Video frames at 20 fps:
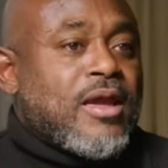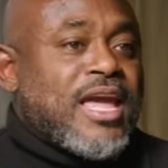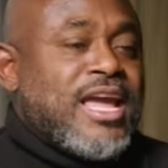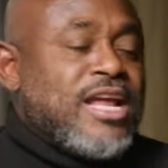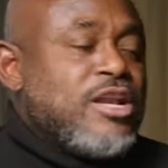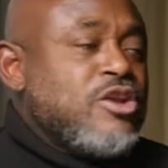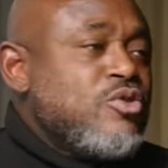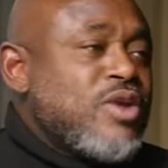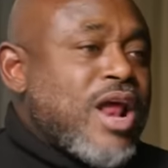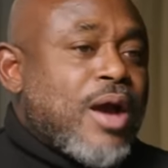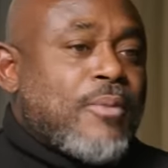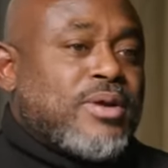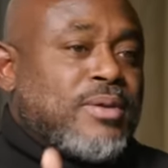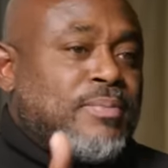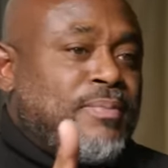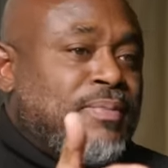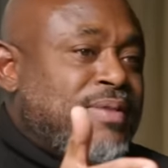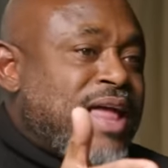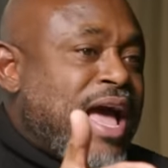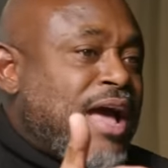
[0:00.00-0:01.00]
He knew that
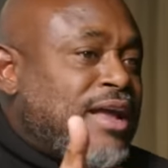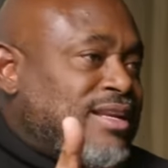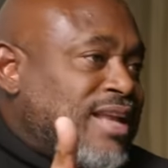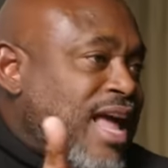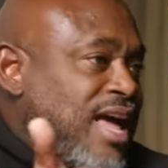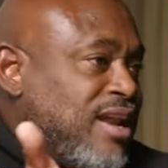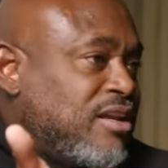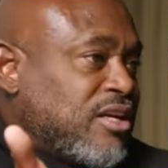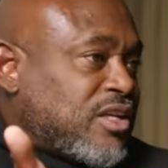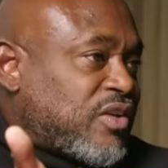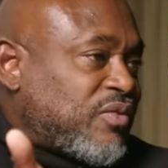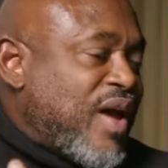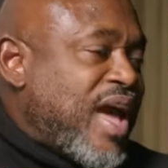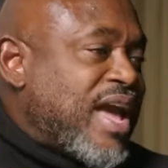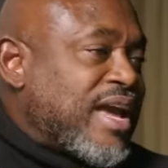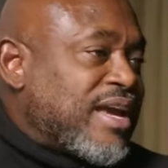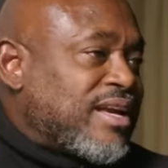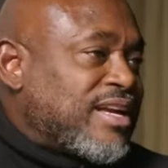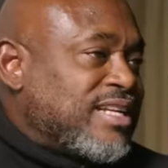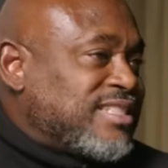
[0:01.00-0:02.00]
would, that, that looks
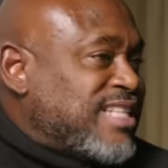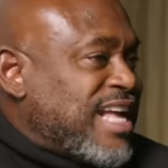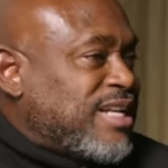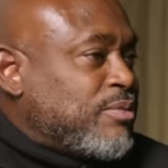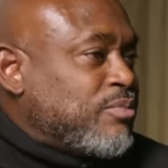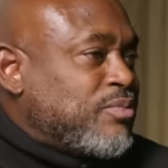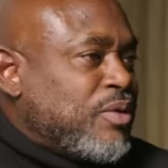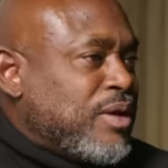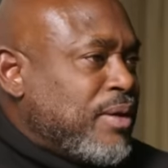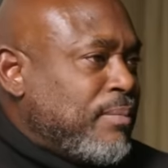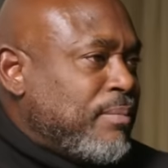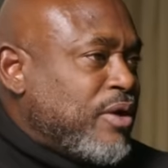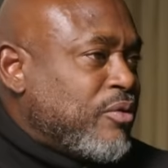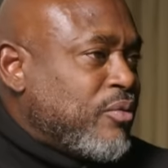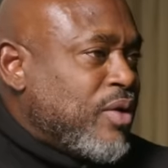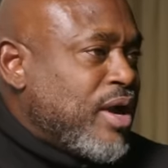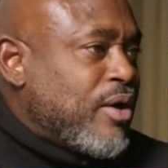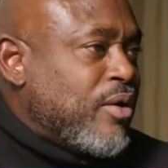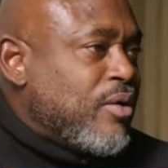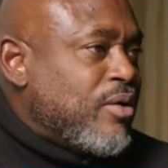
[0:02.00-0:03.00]
fake because that wouldn't be
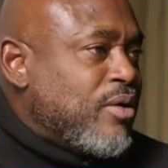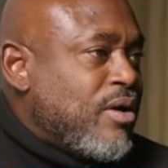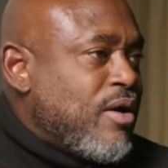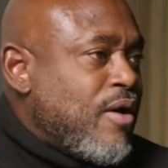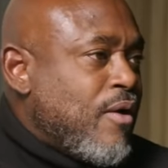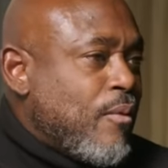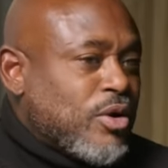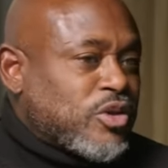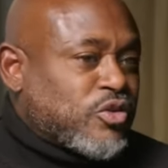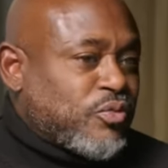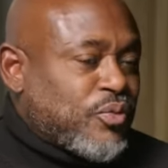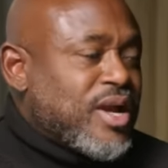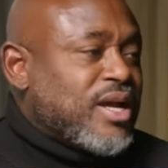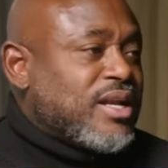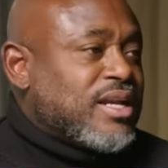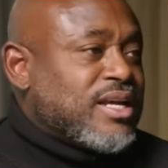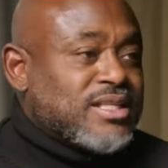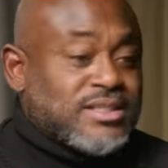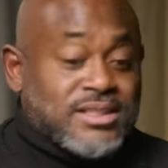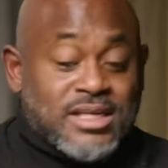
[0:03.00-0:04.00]
real. Right. What's
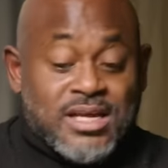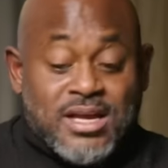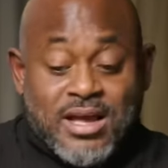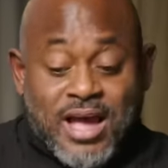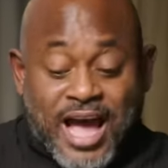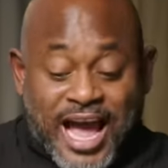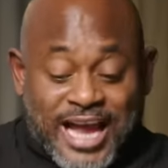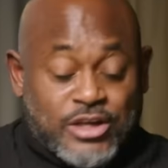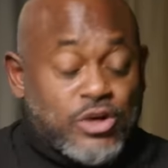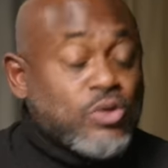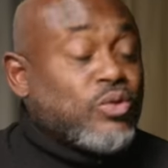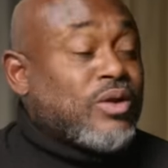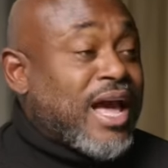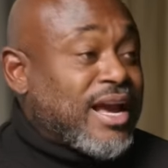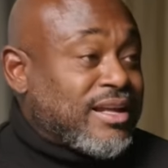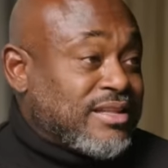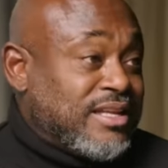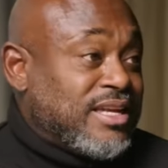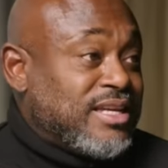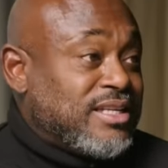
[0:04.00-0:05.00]
real is I do
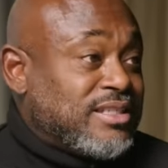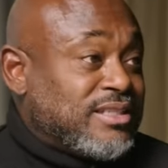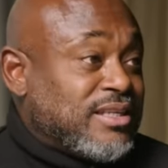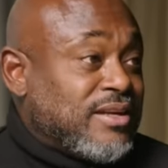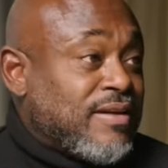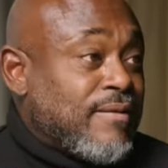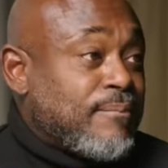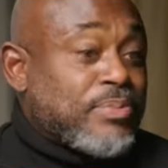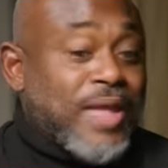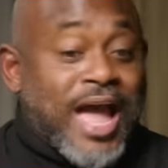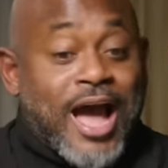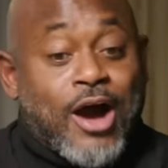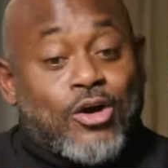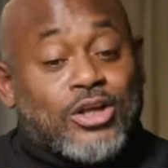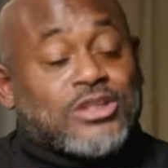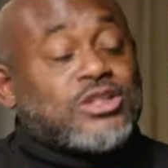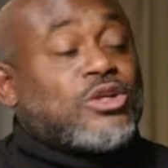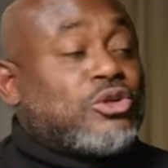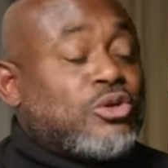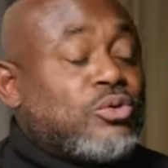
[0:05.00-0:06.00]
like these. I
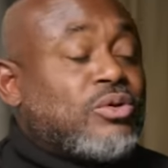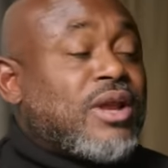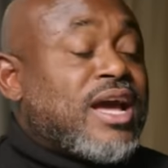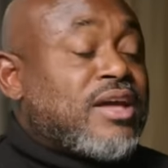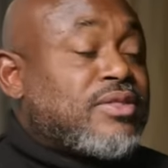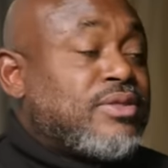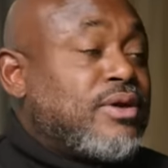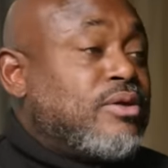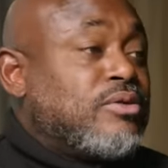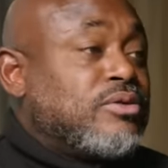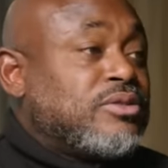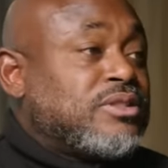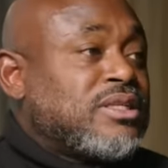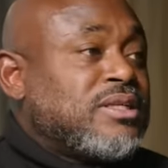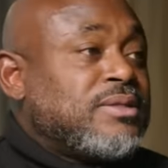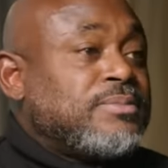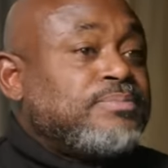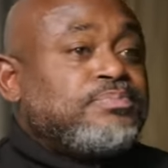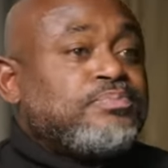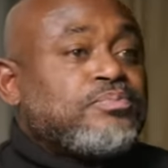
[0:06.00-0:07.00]
also do like
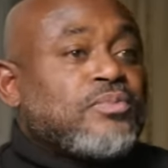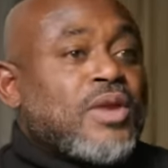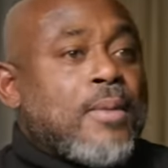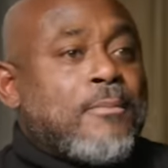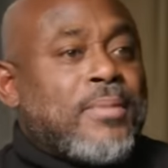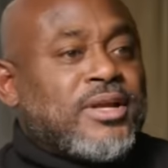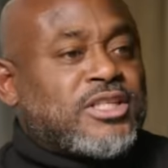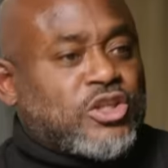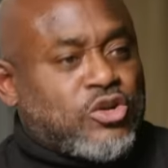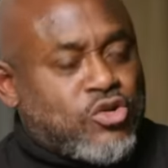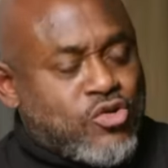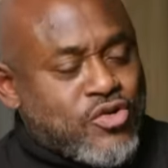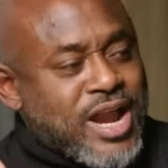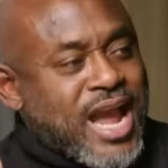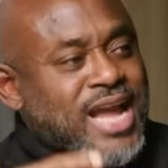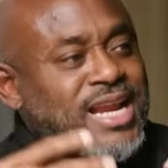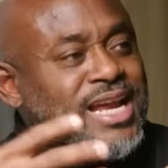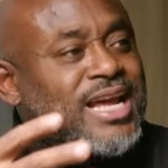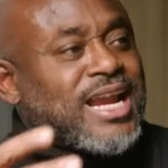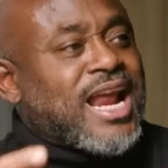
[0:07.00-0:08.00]
those, but
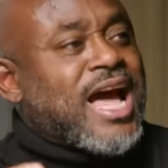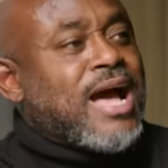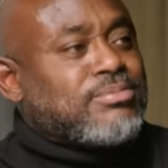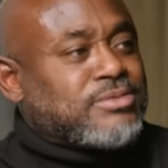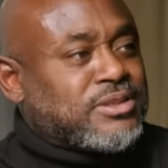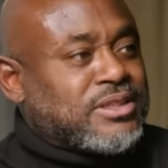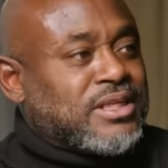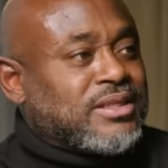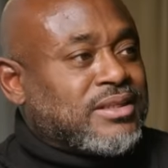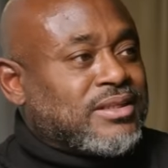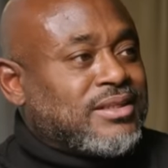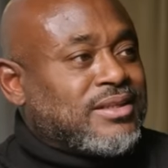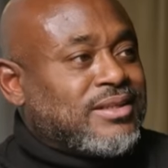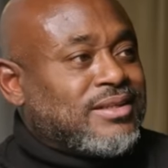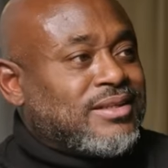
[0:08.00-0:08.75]
creating an option,